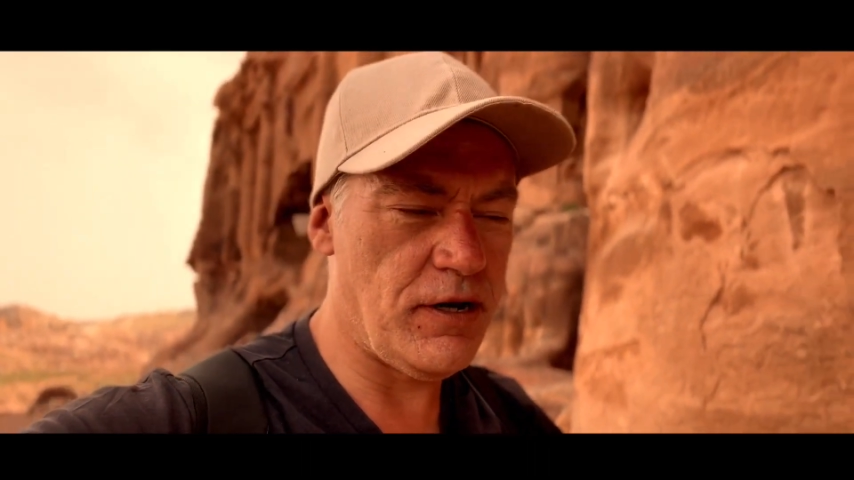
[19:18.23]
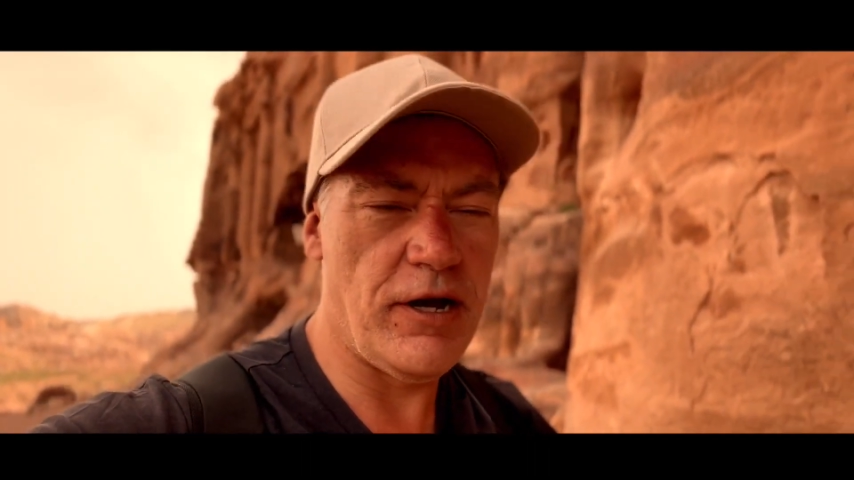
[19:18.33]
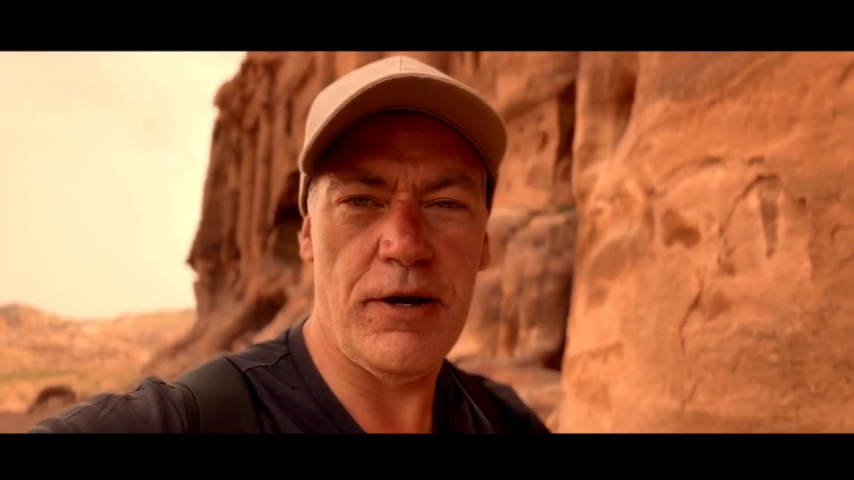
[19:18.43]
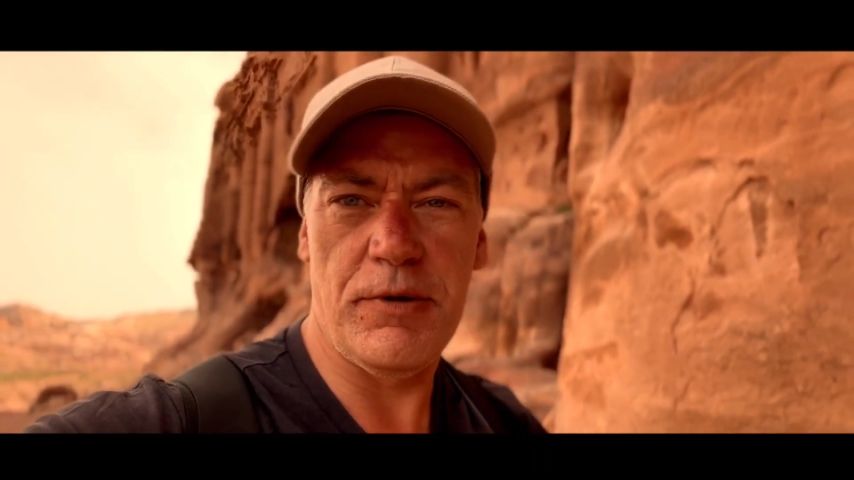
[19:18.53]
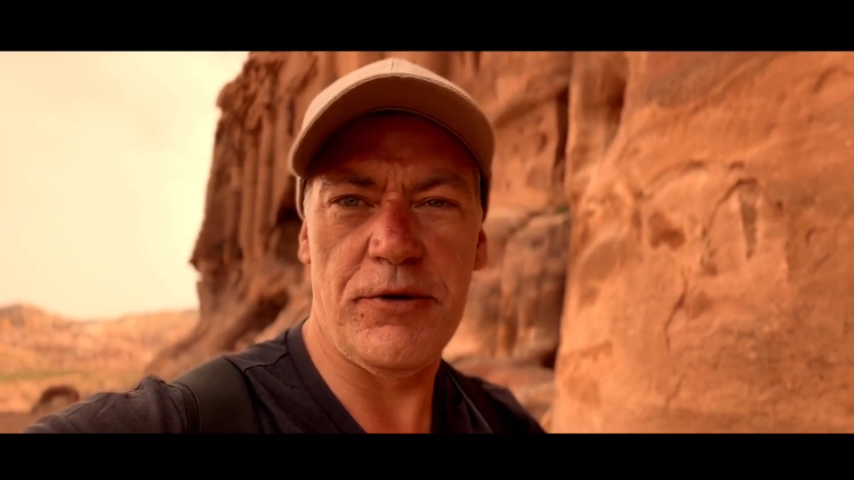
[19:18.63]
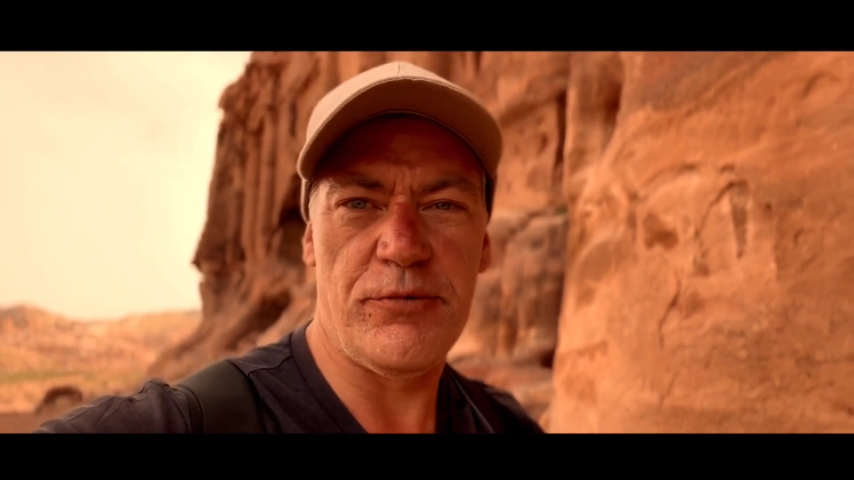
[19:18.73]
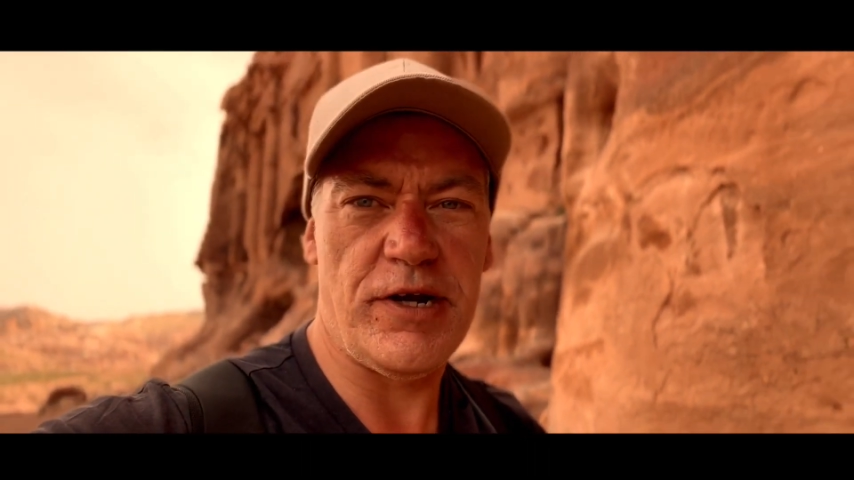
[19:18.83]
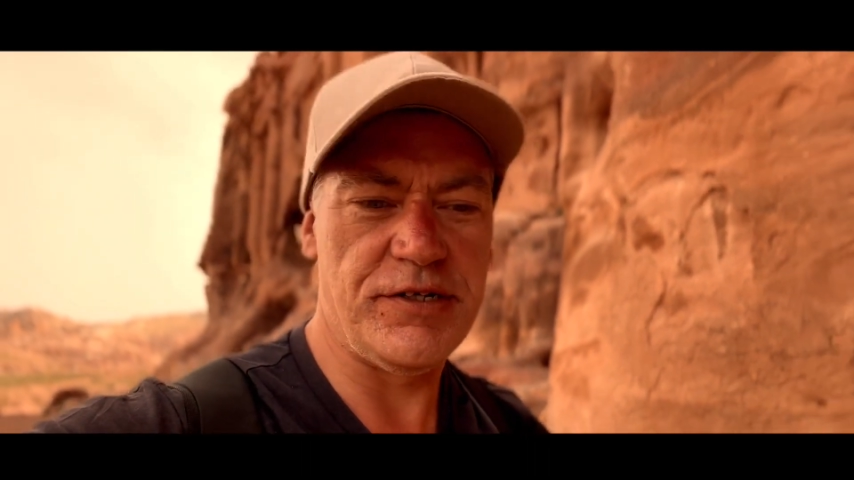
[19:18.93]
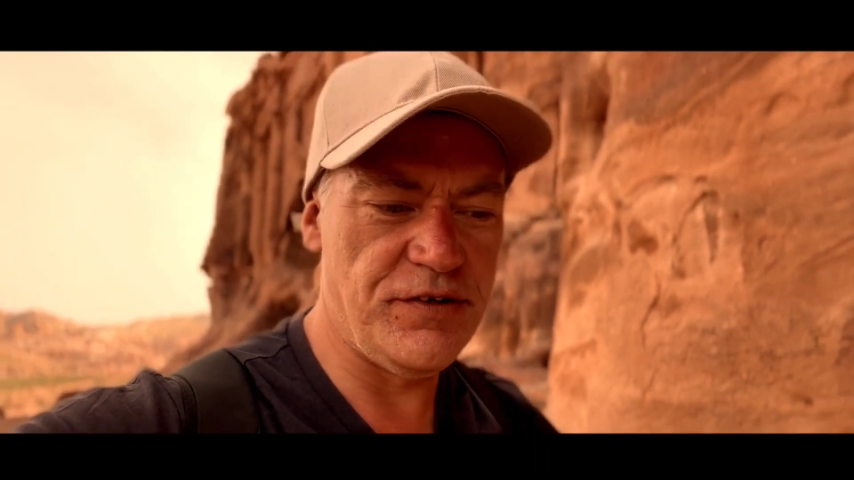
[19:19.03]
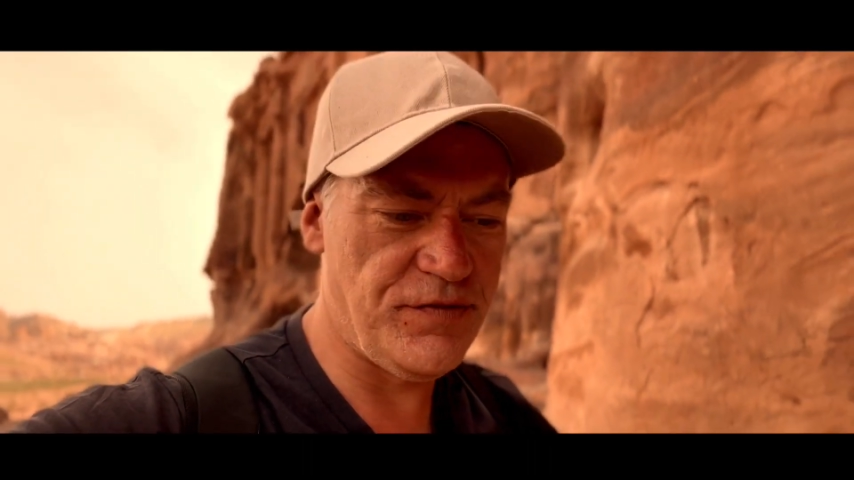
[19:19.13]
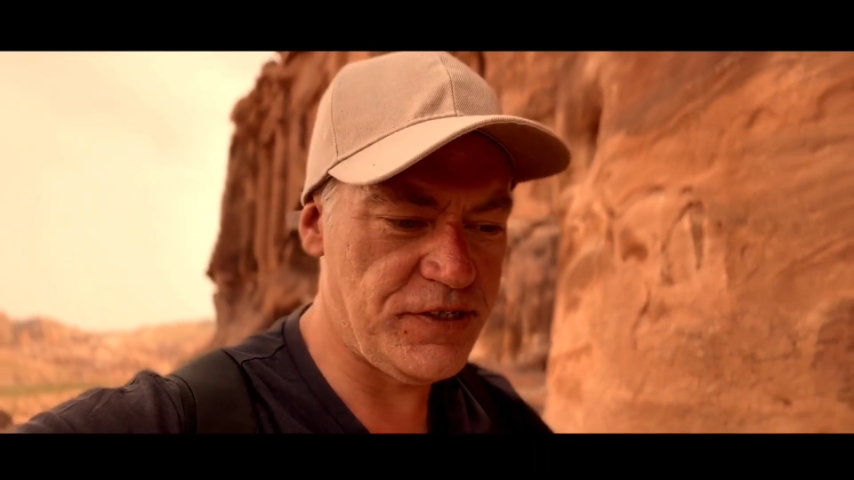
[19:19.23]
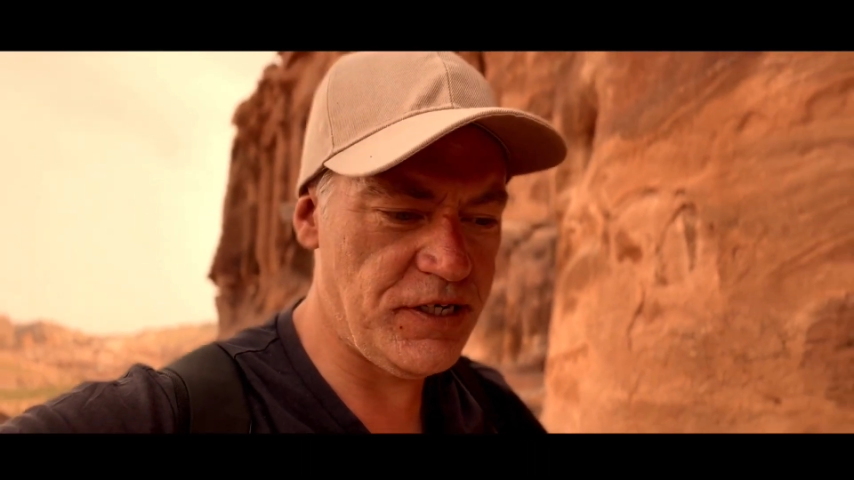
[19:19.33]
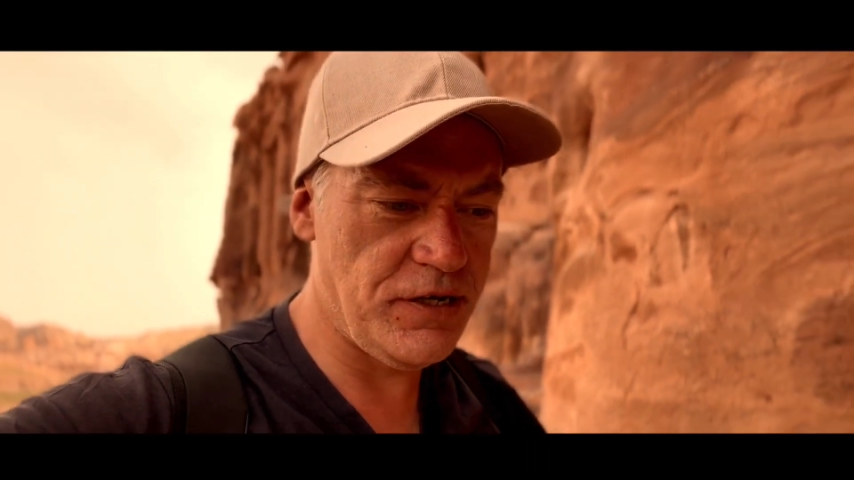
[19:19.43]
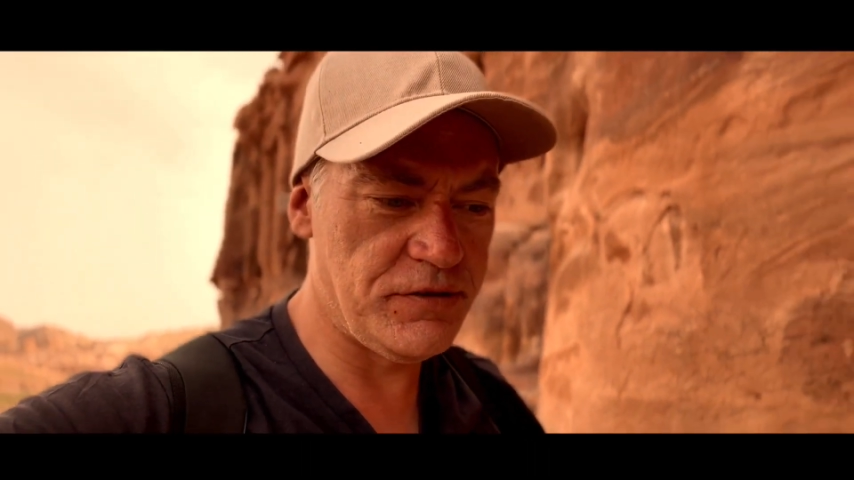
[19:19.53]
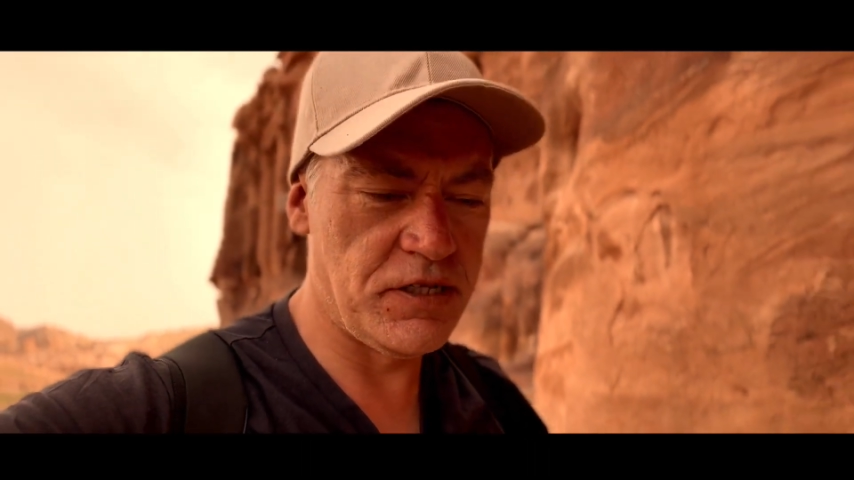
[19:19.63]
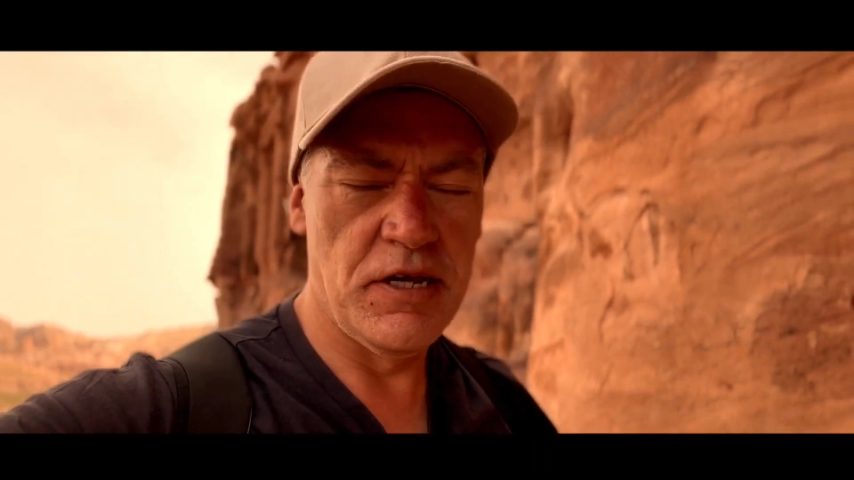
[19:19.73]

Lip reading: I upload brand new videos.